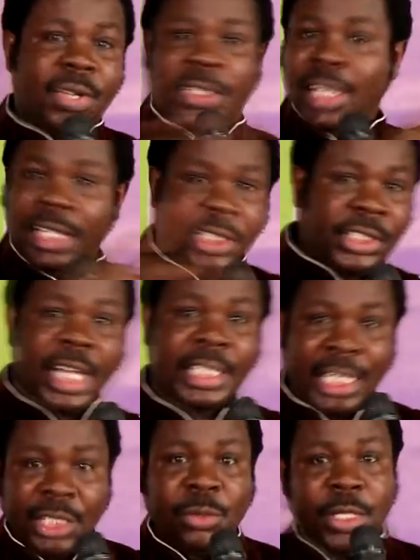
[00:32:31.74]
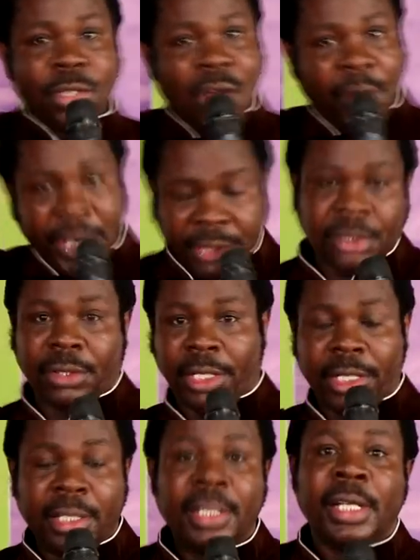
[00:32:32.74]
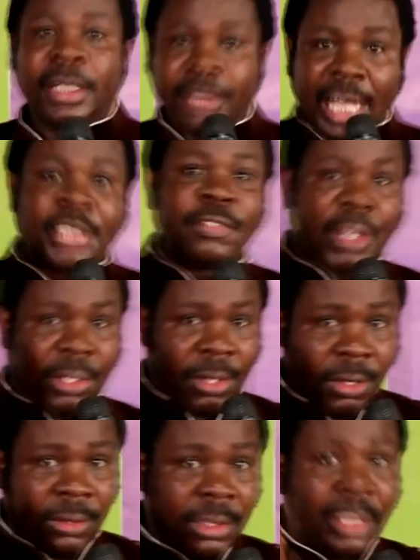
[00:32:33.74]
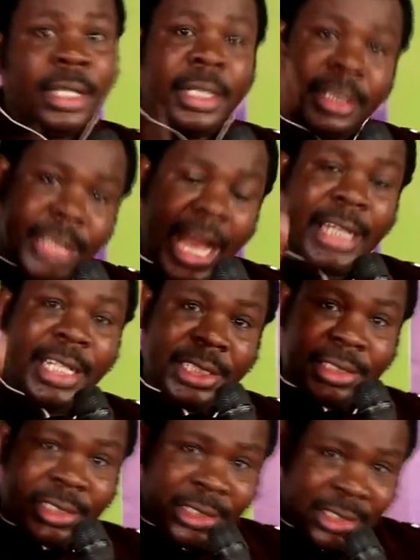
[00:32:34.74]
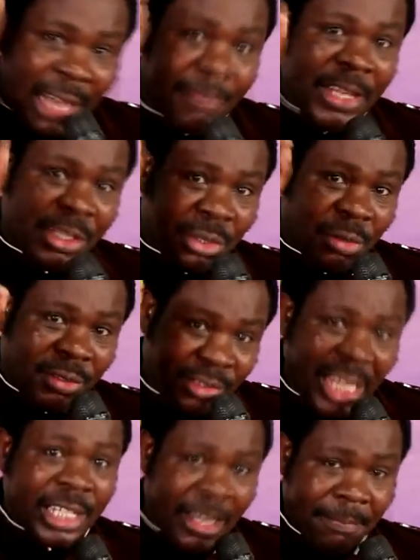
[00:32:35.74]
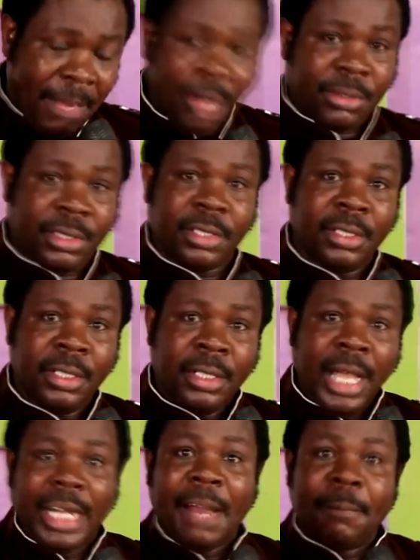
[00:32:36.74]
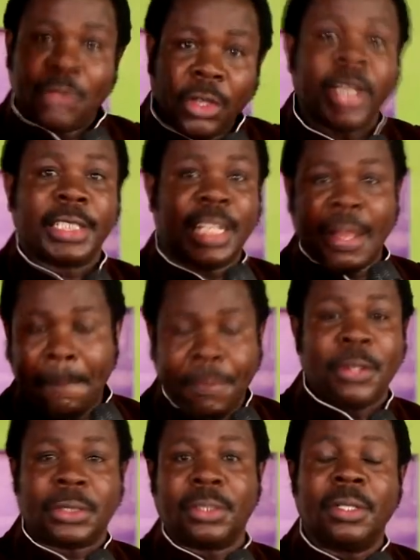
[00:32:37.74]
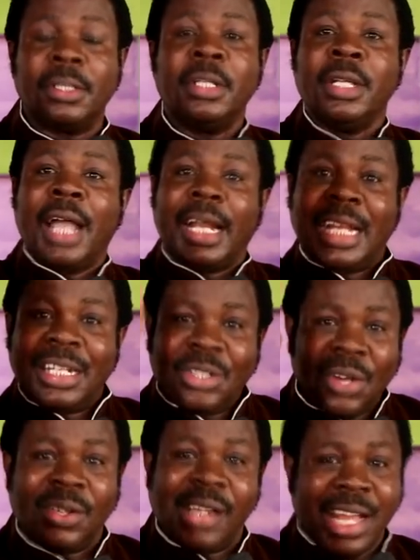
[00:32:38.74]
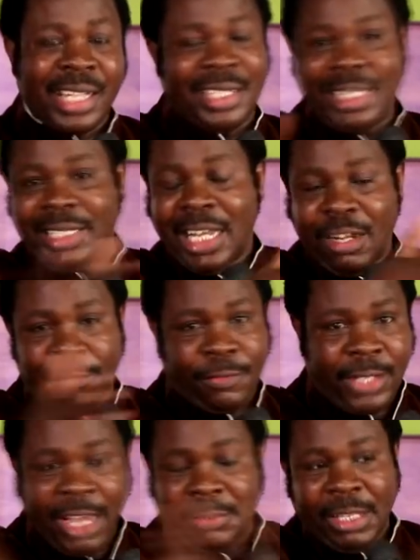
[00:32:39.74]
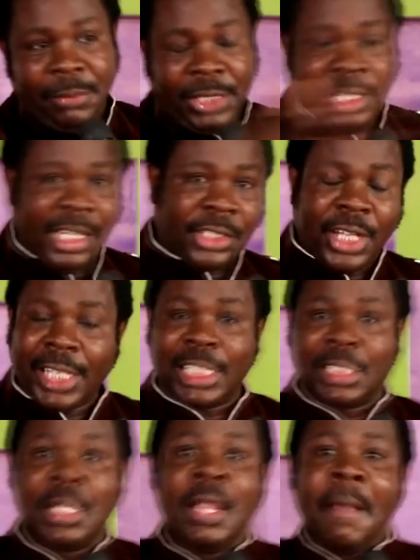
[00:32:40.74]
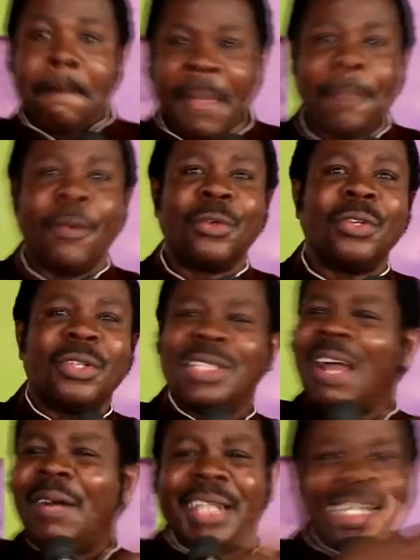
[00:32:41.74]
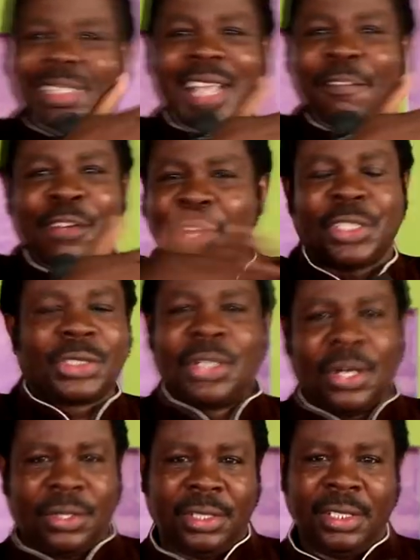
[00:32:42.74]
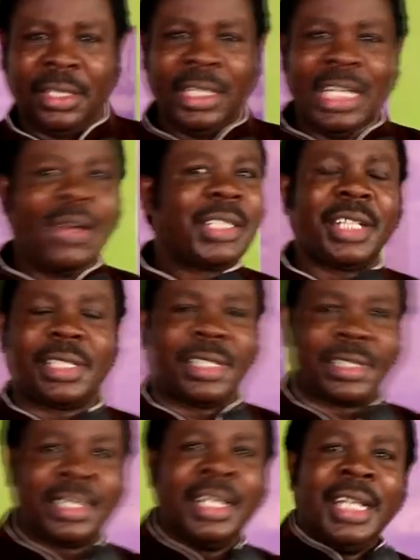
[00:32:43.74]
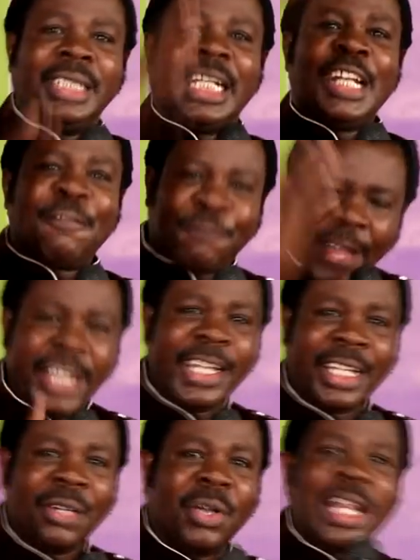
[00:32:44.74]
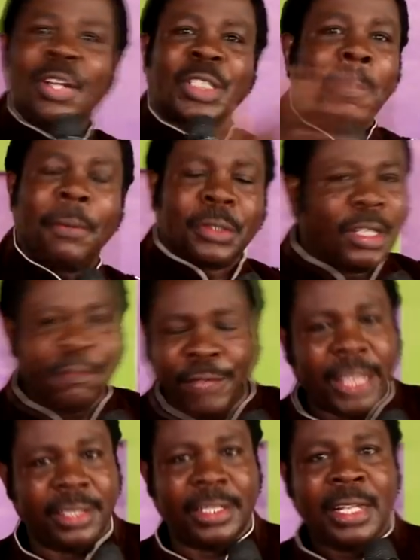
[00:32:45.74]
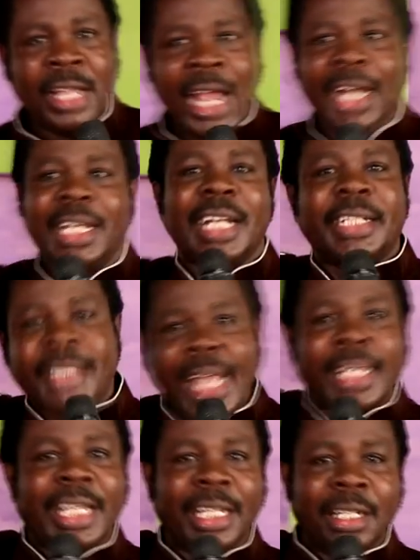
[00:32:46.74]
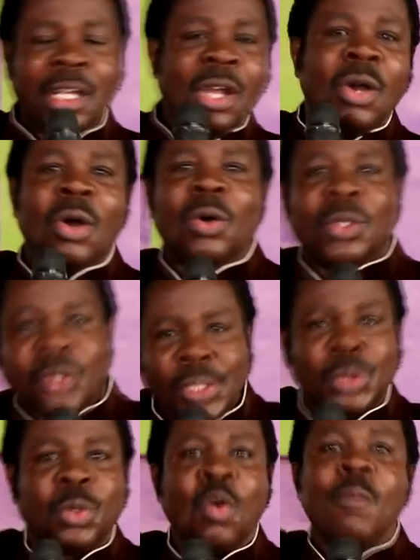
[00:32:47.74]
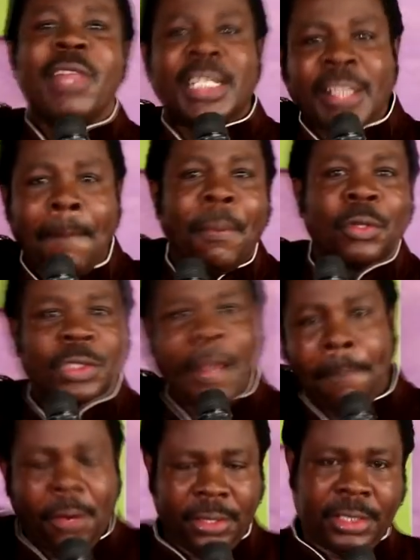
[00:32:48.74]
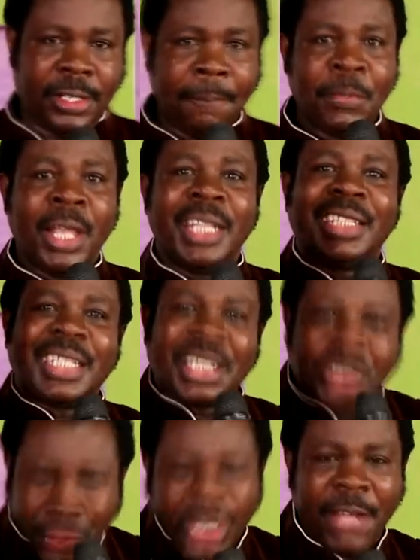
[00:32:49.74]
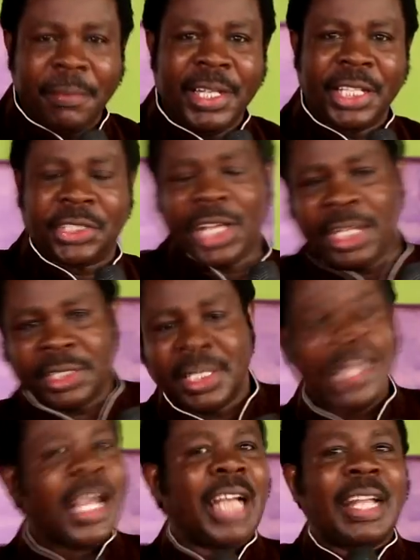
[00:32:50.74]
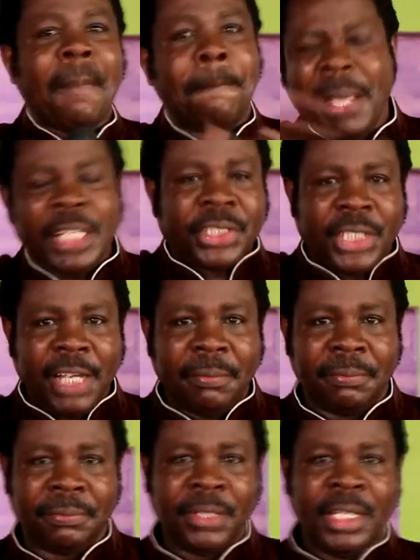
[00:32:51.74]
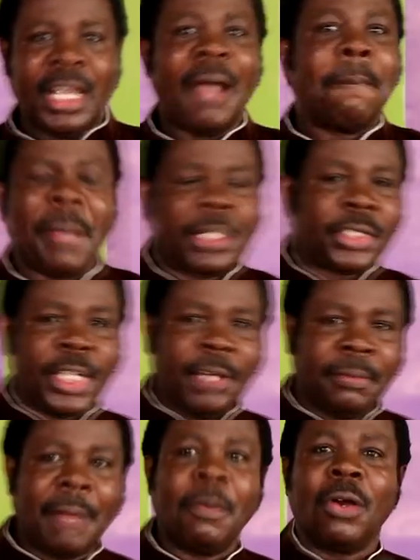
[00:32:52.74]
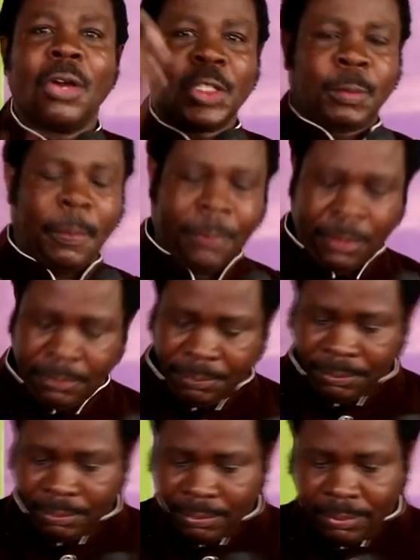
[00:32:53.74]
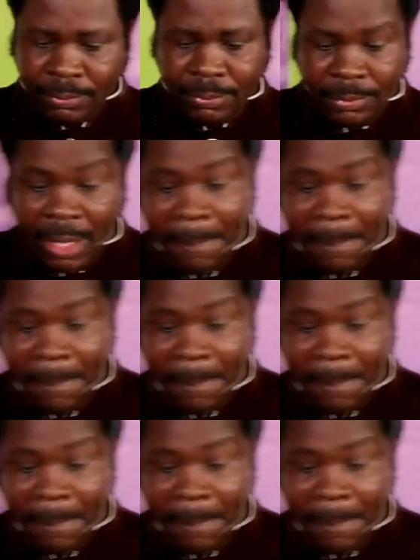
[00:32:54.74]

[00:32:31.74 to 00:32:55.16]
to send the church and we know our history. That's very wrong. That is something to think about. And I'm talking as an apostle, and I don't like this kind of games I'm seeing in the churches. People nowadays, they have lost God in our churches. They're defending what they're not supposed to defend. And they're attacking those whom they're supposed to support. It's just a shame in the church. And a big shame among God's people. A